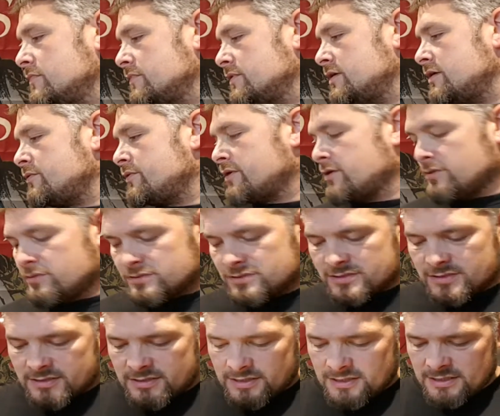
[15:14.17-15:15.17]
then we go on
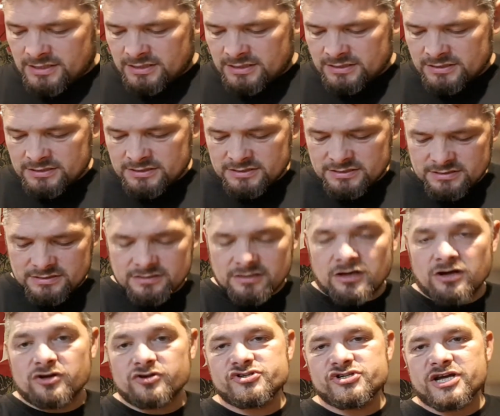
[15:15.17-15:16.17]
to these
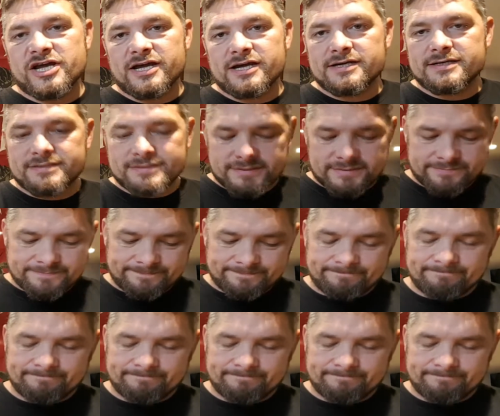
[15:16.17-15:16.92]
hot chicks.